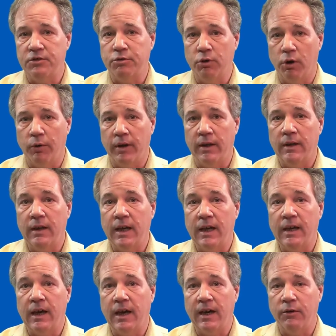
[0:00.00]
growing
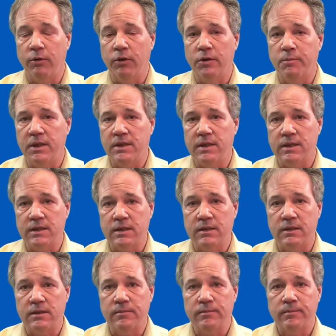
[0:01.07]
and high-growth
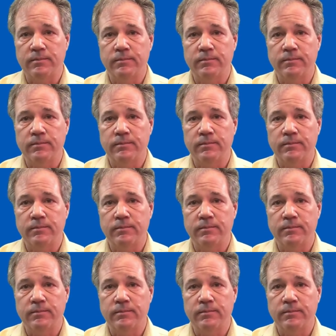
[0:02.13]
businesses.